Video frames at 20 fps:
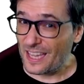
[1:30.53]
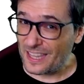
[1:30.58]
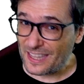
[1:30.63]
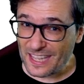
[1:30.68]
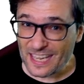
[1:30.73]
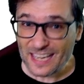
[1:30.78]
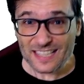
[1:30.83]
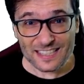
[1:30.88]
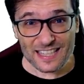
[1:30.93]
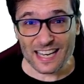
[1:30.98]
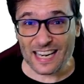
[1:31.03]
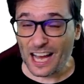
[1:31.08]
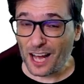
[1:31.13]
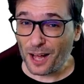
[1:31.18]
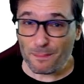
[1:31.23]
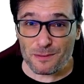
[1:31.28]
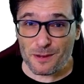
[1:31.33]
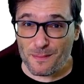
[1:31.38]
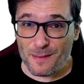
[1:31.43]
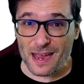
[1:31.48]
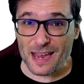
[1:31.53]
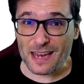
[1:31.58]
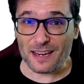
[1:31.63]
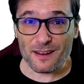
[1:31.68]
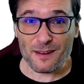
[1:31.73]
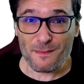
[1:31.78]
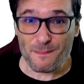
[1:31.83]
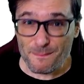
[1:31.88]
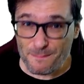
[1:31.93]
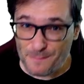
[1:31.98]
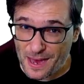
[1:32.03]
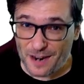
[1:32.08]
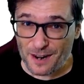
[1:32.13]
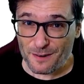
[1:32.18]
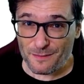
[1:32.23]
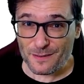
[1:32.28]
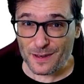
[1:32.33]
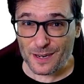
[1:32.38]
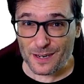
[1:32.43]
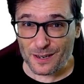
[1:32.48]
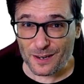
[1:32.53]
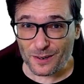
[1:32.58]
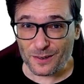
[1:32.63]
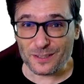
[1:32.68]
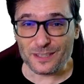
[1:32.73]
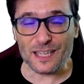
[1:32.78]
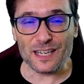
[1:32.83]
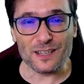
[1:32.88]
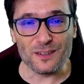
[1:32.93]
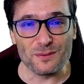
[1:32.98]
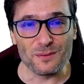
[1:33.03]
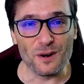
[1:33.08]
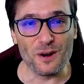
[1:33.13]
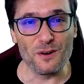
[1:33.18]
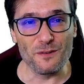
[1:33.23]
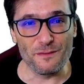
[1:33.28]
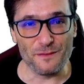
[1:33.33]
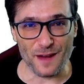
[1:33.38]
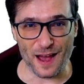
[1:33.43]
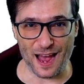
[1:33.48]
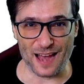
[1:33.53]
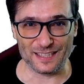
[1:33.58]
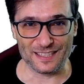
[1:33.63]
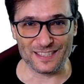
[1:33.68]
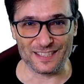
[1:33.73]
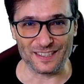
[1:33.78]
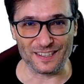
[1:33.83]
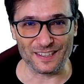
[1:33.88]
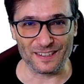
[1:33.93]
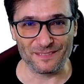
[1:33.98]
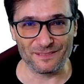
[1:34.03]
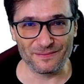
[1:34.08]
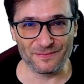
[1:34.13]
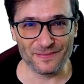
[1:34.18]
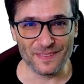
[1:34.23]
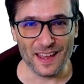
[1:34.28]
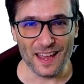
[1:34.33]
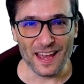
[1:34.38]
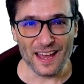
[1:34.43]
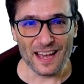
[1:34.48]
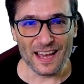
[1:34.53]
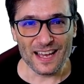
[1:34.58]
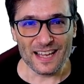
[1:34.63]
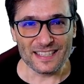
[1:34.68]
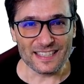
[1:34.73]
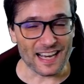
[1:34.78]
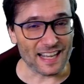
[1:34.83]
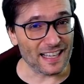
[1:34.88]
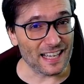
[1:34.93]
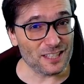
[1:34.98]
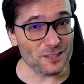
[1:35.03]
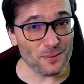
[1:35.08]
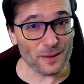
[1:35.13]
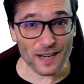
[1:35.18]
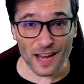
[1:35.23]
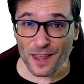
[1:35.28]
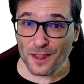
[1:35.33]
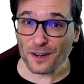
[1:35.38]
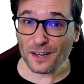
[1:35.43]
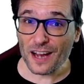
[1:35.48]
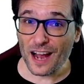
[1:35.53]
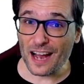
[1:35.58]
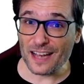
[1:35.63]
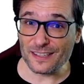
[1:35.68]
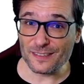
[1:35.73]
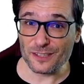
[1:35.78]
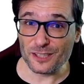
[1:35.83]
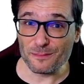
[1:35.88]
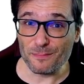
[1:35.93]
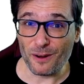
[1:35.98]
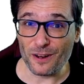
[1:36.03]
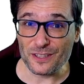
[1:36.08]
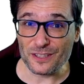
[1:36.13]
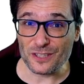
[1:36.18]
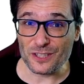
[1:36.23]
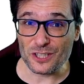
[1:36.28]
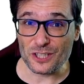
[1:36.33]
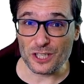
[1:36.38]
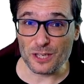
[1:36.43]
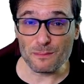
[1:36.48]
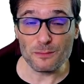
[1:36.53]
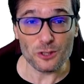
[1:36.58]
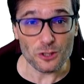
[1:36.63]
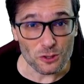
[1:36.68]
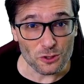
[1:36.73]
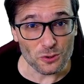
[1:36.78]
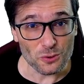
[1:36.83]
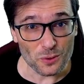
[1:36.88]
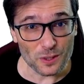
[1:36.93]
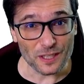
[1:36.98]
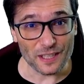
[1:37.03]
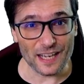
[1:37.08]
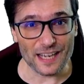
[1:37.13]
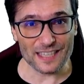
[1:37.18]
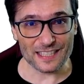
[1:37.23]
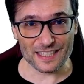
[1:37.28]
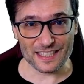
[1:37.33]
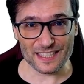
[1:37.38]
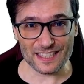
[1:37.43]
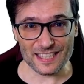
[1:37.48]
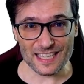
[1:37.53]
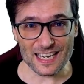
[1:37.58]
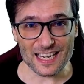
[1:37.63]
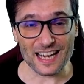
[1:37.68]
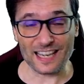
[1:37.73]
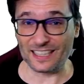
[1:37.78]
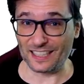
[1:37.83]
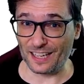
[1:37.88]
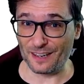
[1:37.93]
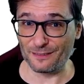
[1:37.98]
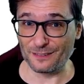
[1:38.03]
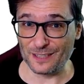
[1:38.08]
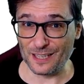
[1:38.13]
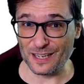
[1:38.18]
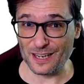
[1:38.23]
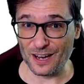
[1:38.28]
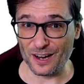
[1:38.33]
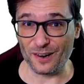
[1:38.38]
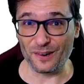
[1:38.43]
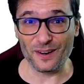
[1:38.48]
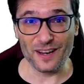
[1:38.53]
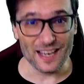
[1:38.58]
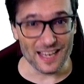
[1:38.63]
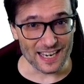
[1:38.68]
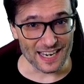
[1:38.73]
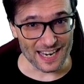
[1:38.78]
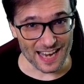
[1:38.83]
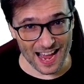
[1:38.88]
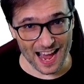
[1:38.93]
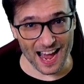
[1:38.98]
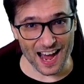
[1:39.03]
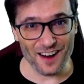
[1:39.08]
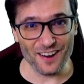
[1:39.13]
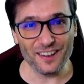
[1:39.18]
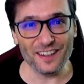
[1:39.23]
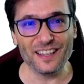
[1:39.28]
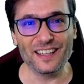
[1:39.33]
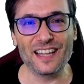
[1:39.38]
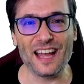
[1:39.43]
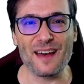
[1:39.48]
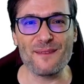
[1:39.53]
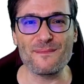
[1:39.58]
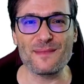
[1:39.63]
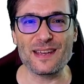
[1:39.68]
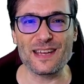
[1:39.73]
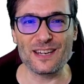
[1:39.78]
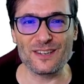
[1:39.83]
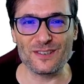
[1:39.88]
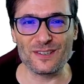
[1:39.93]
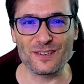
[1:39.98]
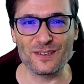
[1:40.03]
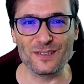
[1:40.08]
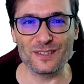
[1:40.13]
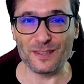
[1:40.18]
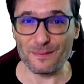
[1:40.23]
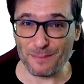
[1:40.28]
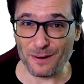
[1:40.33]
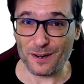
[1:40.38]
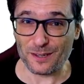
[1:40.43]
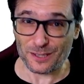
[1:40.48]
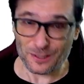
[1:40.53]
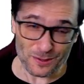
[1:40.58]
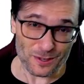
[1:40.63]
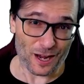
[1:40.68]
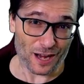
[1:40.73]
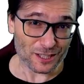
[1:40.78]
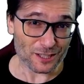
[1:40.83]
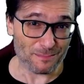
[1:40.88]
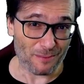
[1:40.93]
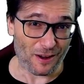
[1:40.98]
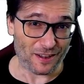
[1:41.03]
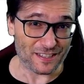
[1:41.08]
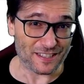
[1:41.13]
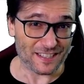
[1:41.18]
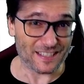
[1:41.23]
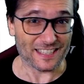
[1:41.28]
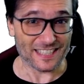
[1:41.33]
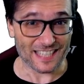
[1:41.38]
things that help you make better videos and grow faster. Tell us what other kinds of sponsorships you would like to see. I'd love to know. Now, let me introduce the person who got sponsored